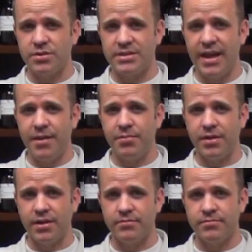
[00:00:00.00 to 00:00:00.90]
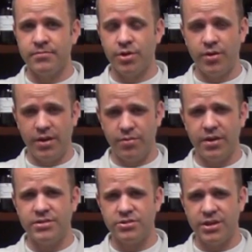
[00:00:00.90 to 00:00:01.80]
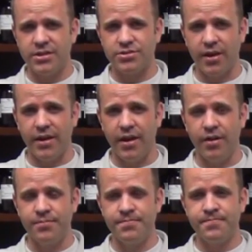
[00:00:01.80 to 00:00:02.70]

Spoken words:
what's happening? Go ahead and raise your chest right now.